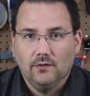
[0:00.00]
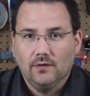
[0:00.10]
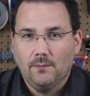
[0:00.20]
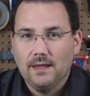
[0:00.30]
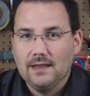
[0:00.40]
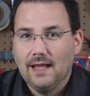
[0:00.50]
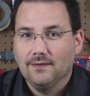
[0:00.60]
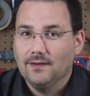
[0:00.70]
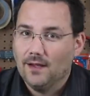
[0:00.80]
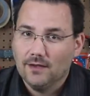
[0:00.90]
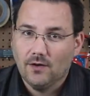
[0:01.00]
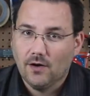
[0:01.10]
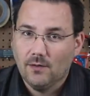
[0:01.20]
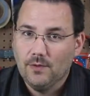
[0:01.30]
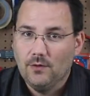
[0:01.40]
something that's not going to
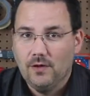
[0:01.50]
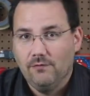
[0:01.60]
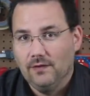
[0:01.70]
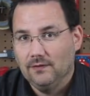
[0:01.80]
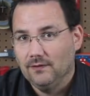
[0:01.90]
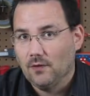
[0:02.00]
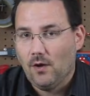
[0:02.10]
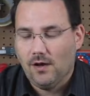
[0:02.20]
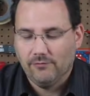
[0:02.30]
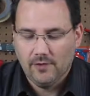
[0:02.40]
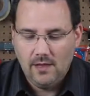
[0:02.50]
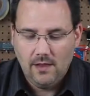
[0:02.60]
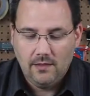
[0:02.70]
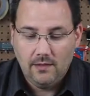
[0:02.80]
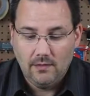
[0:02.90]
harm you if this is off.
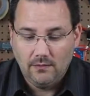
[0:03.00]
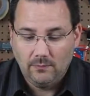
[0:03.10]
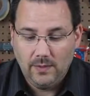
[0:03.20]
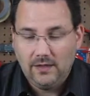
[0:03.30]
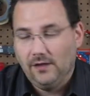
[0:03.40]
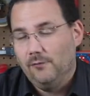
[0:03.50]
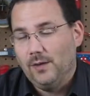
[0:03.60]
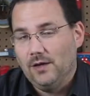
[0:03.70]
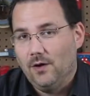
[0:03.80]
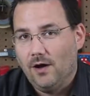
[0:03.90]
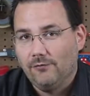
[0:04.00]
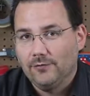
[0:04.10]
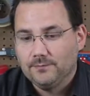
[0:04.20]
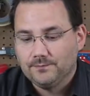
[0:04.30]
Speaking of being off,